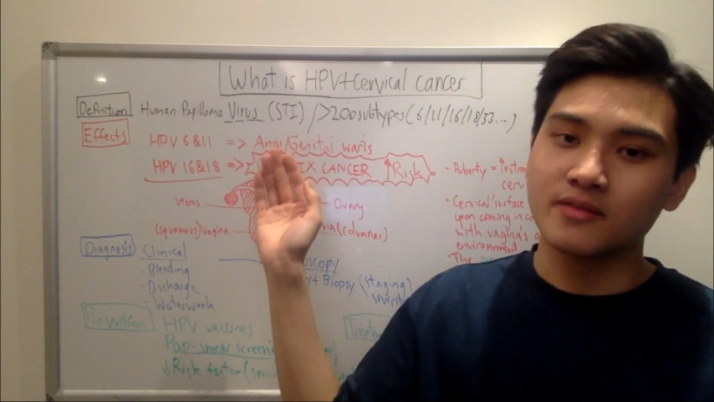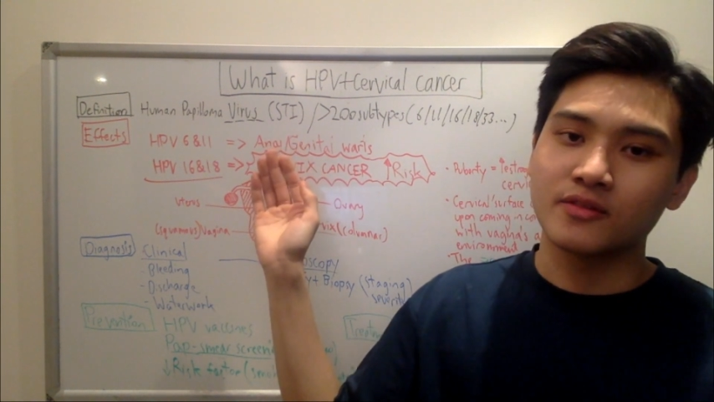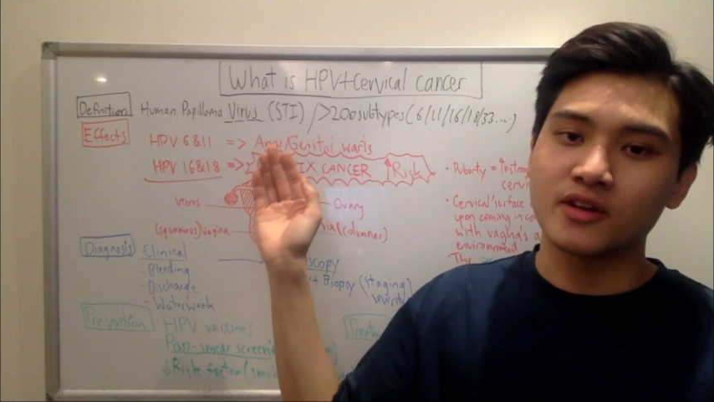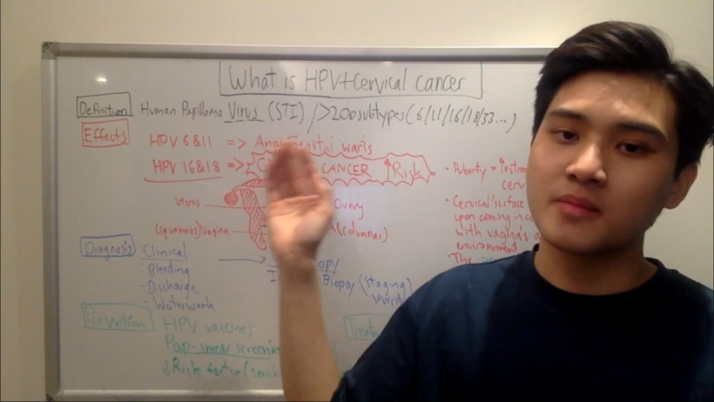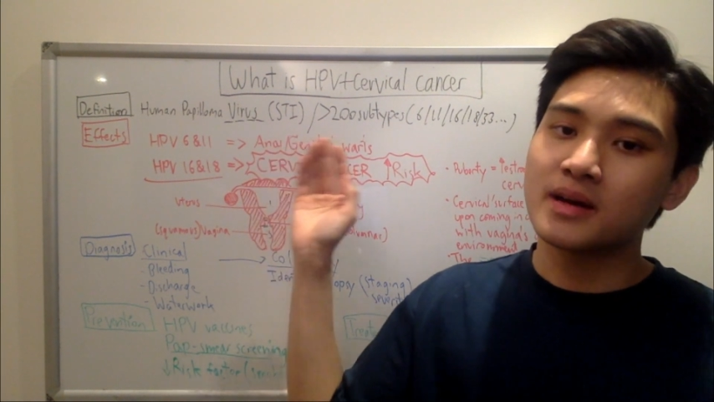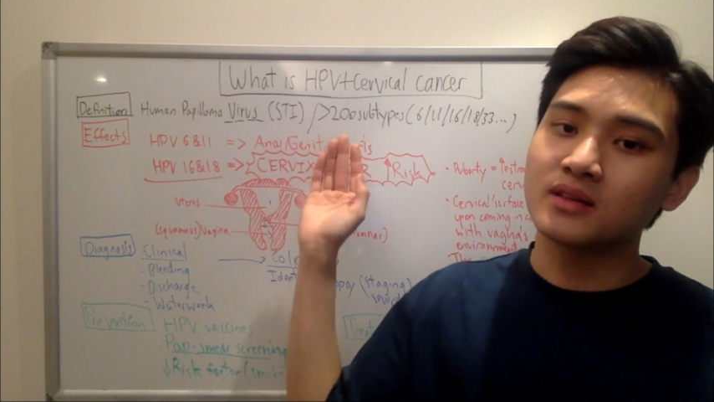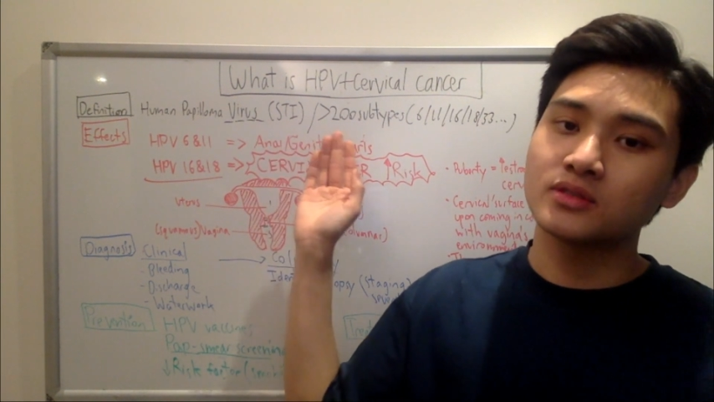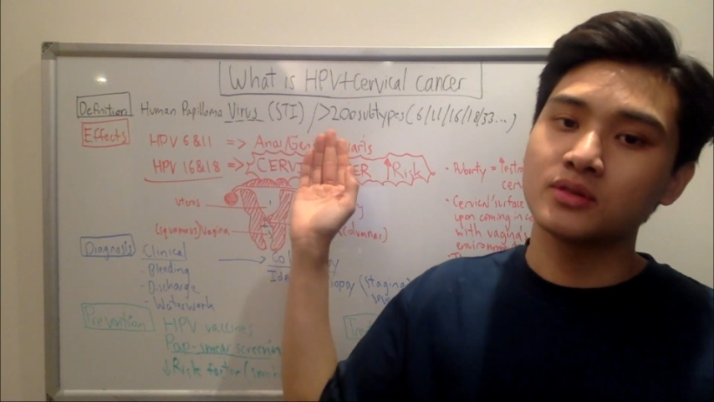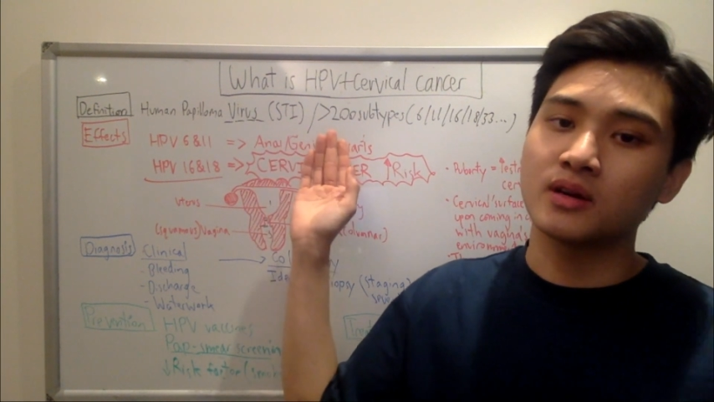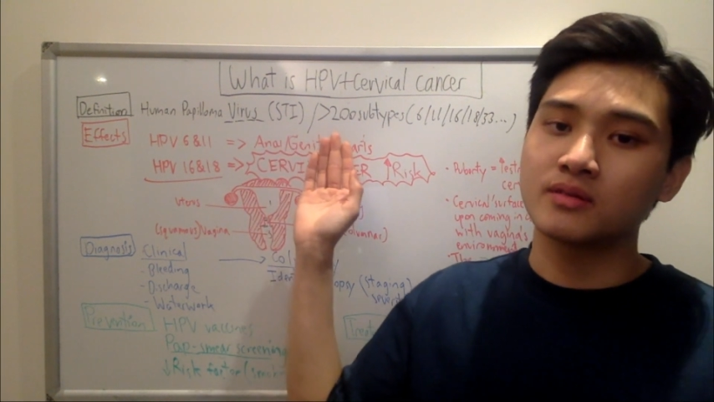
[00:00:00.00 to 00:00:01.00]
There are
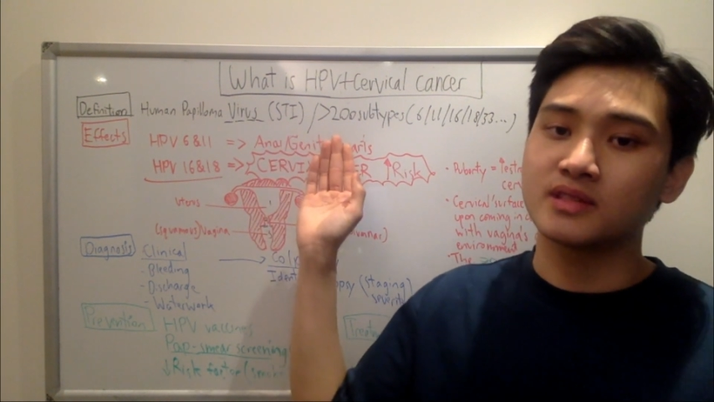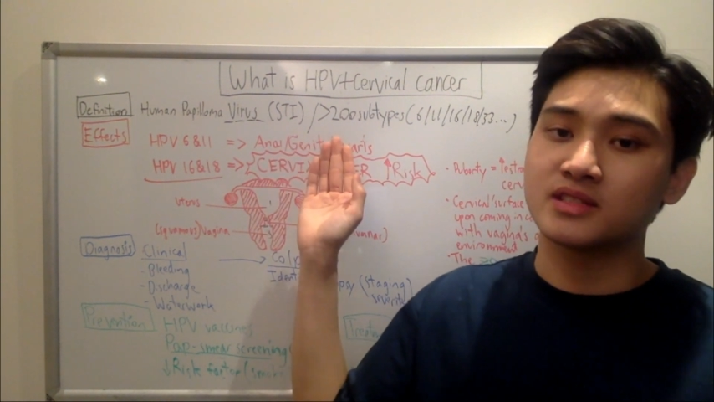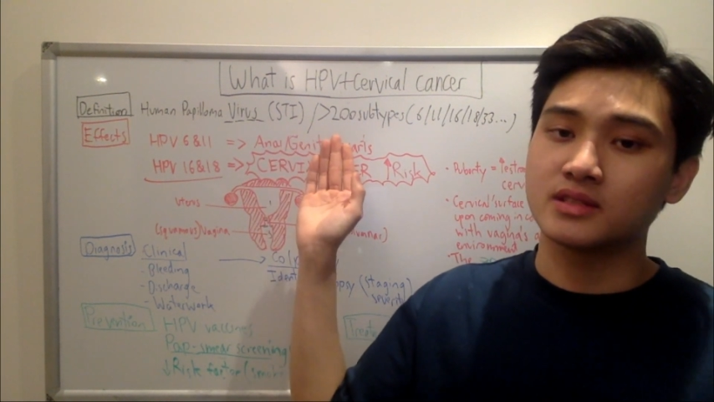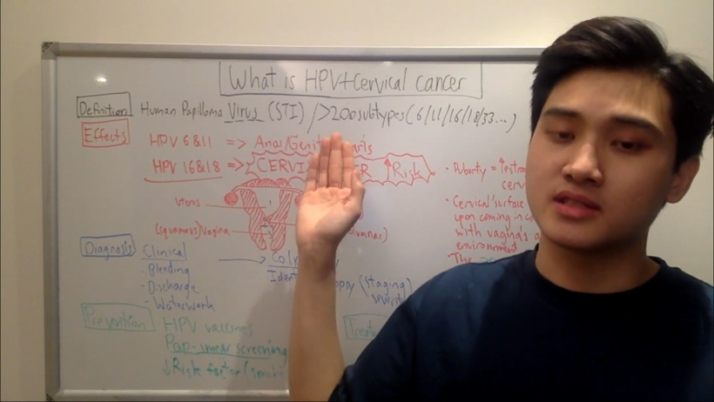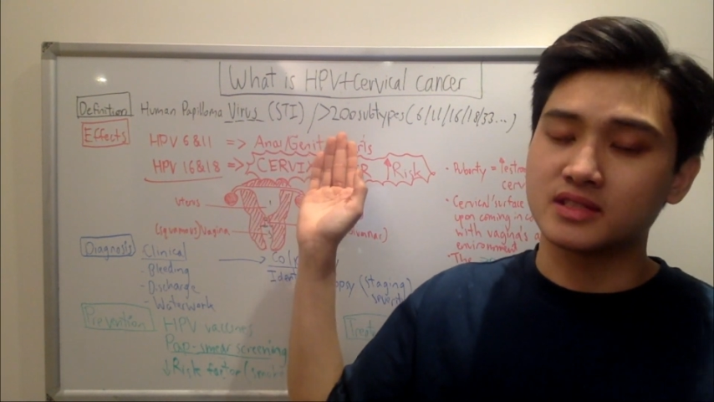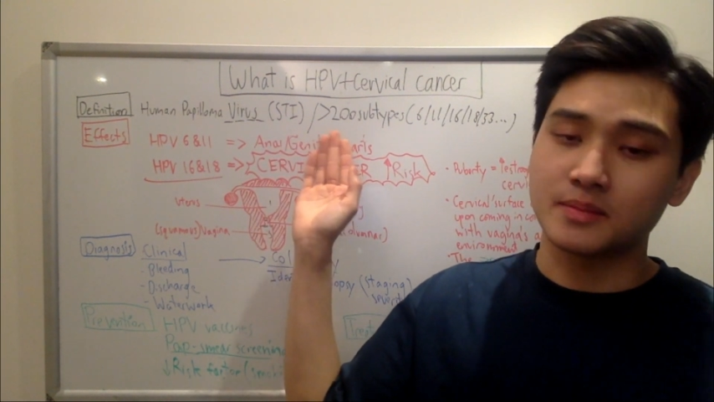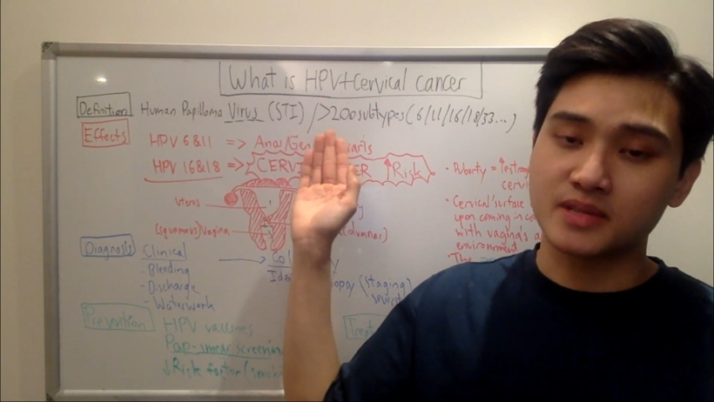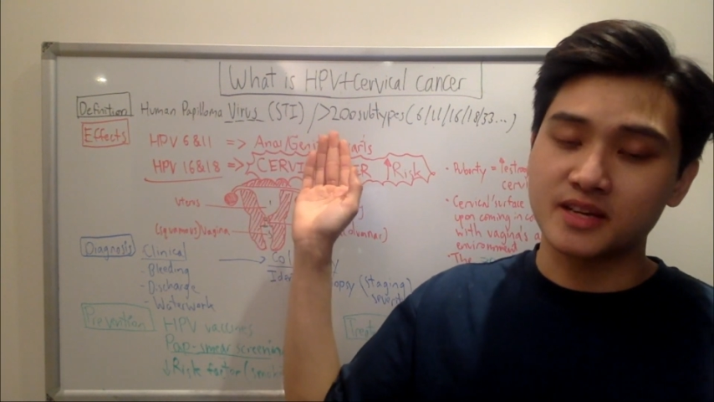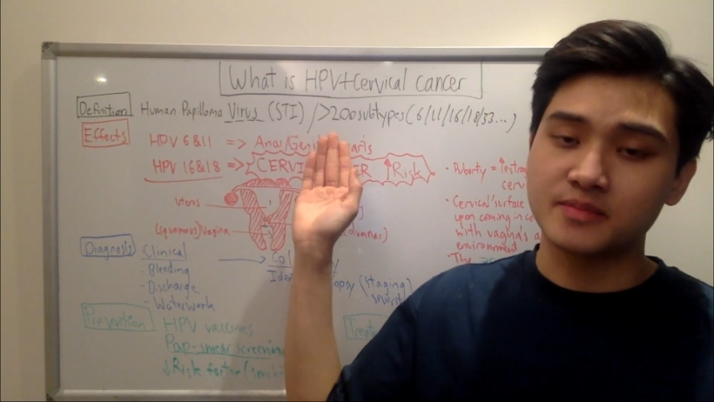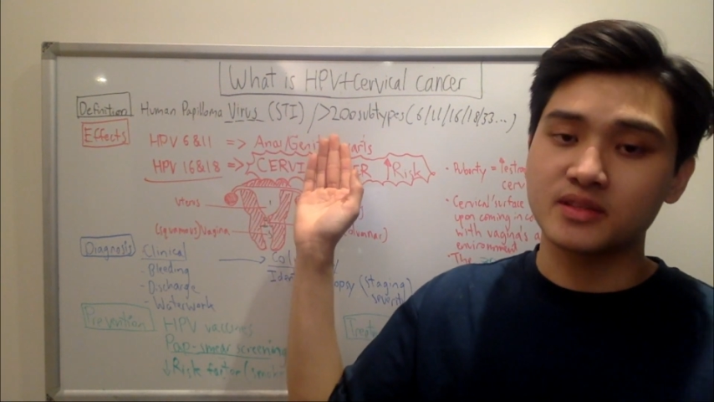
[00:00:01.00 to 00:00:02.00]
about 200
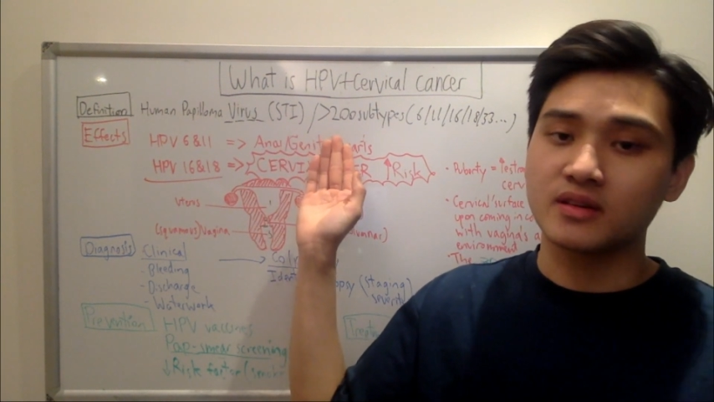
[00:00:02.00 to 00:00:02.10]
subtypes